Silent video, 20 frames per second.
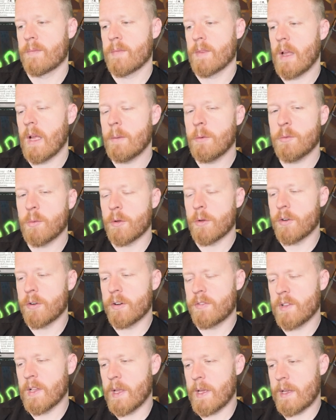I almost wonder
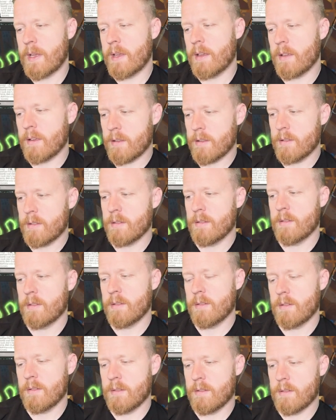if, like,
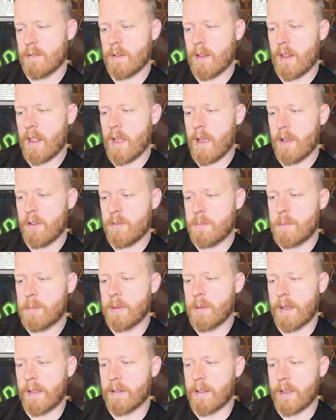I should be
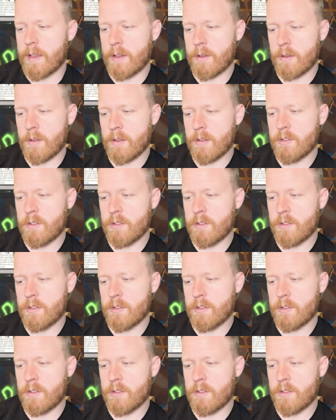playing, like,